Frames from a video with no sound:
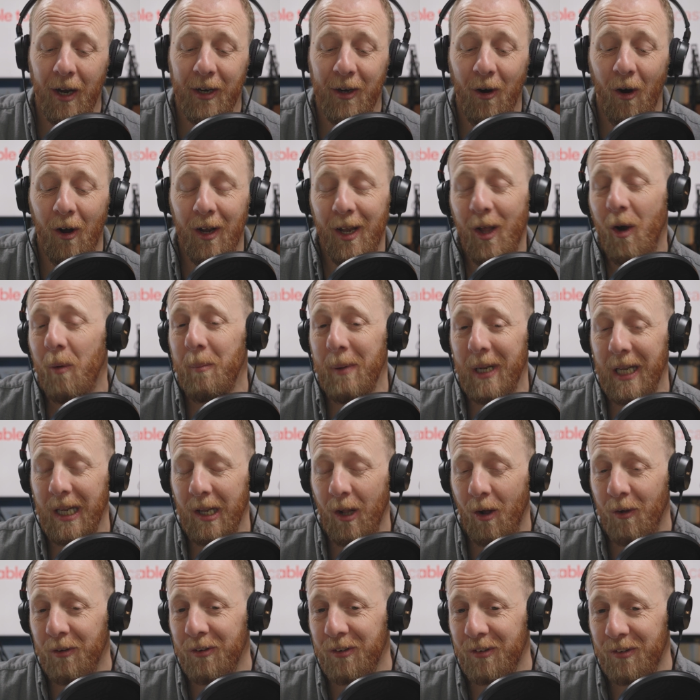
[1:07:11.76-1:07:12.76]
got a little bit
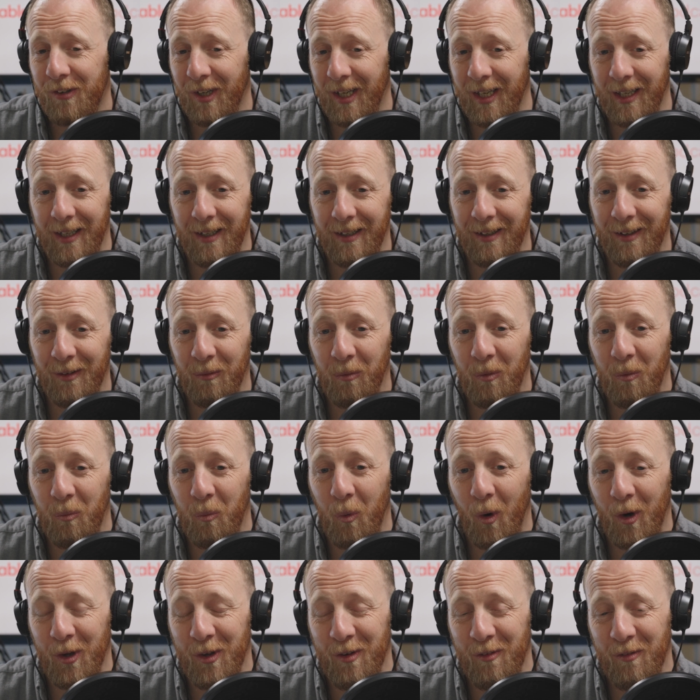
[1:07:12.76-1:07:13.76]
lost in
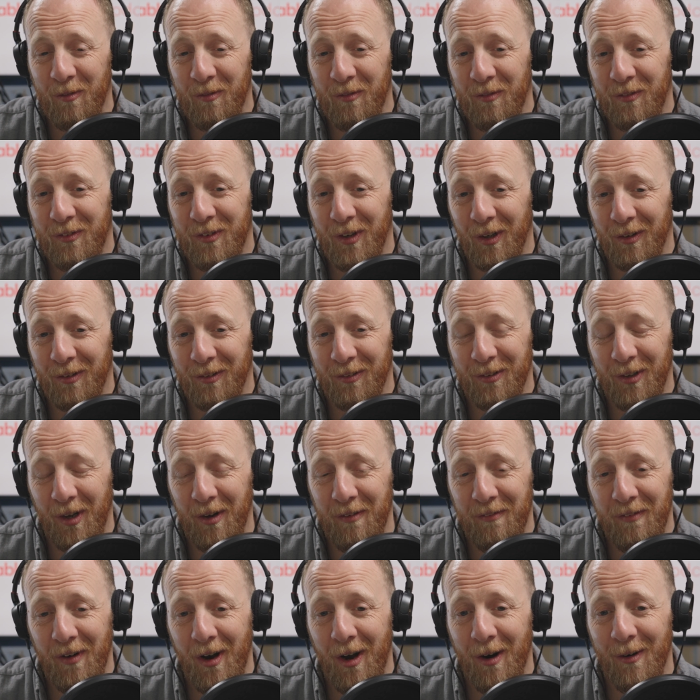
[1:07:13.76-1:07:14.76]
what you've done
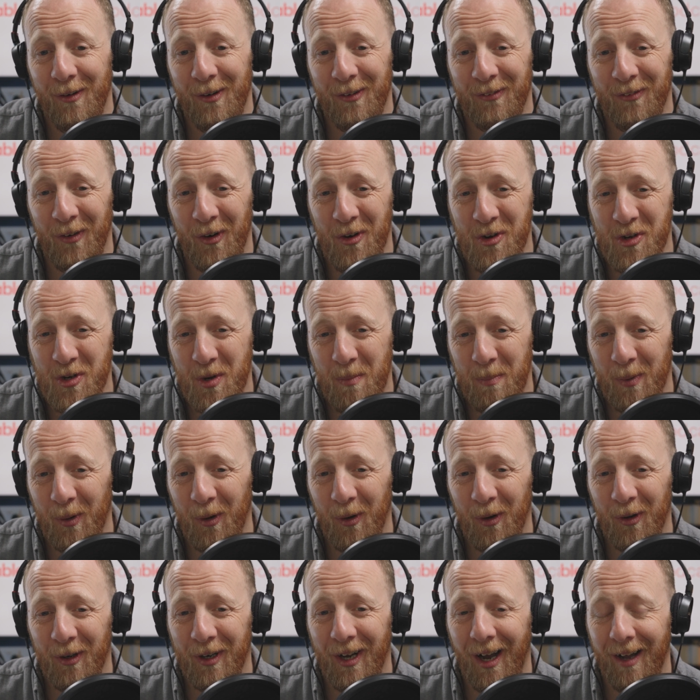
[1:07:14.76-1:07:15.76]
so far as your
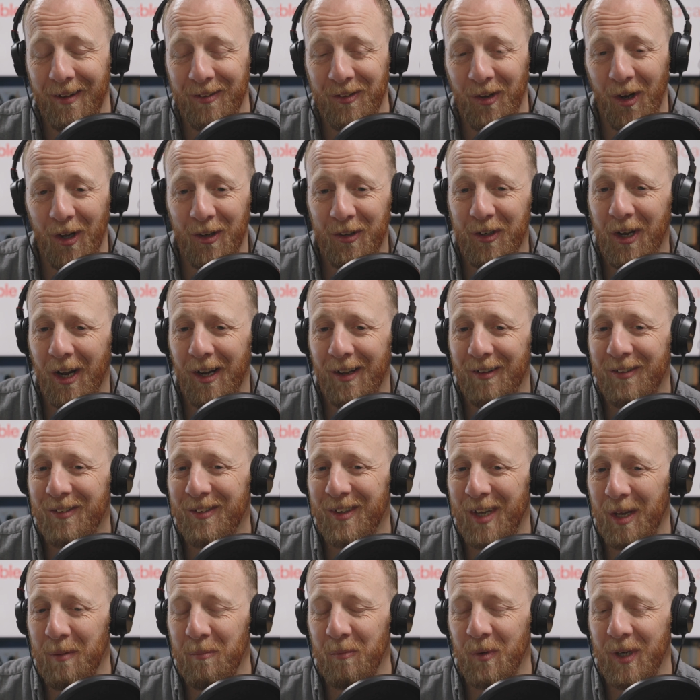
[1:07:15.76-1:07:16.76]
book. I started kind of
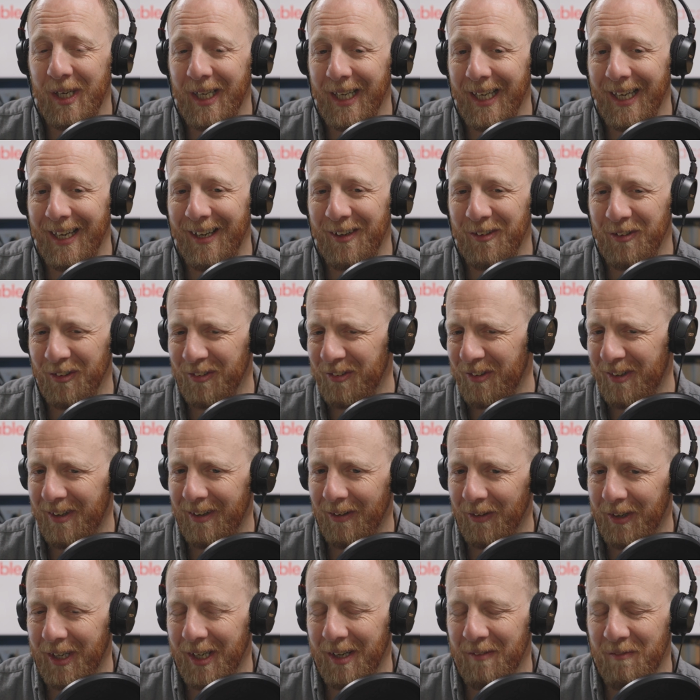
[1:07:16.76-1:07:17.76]
skim reading it and just
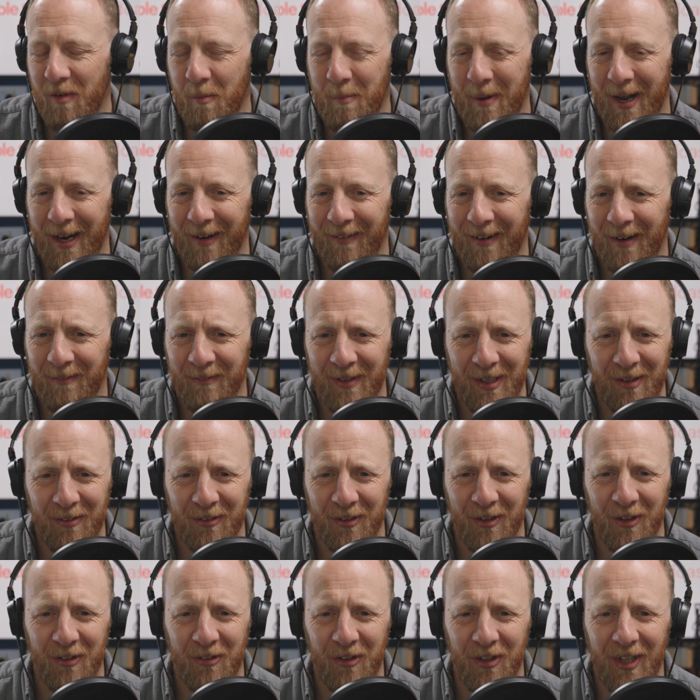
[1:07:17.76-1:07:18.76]
looking at it for background
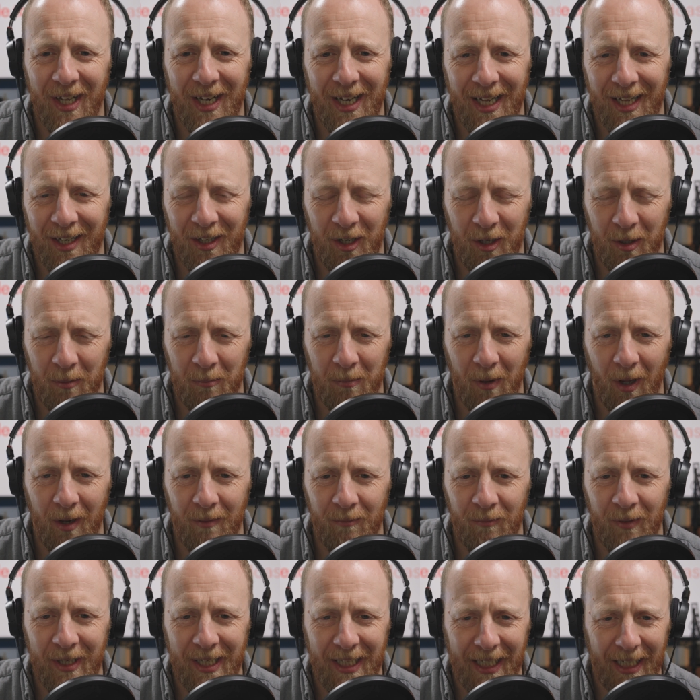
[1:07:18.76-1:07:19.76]
research, and then I ended up
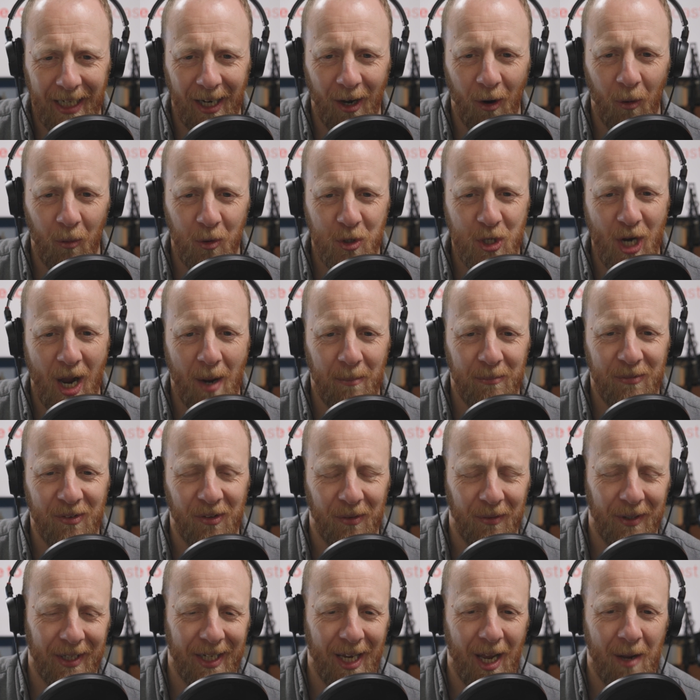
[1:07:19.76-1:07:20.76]
like reading a whole
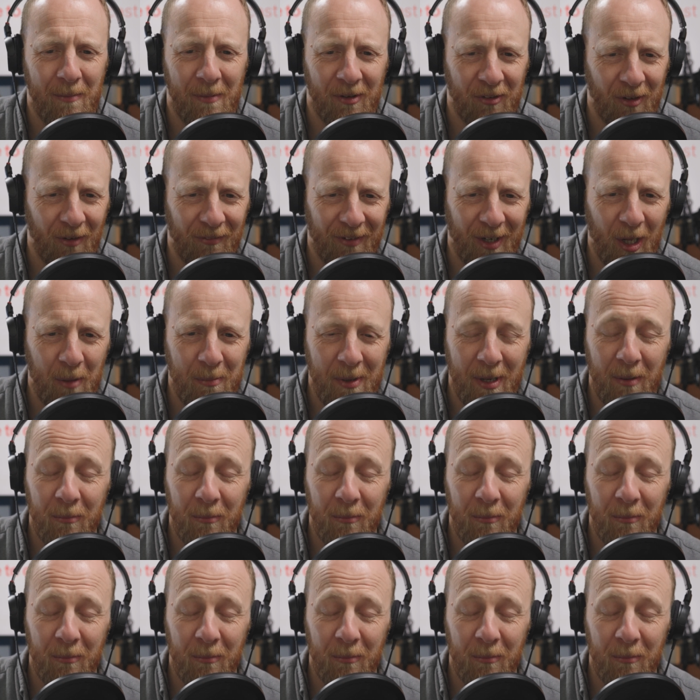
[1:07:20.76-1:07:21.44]
chapter and getting myself a little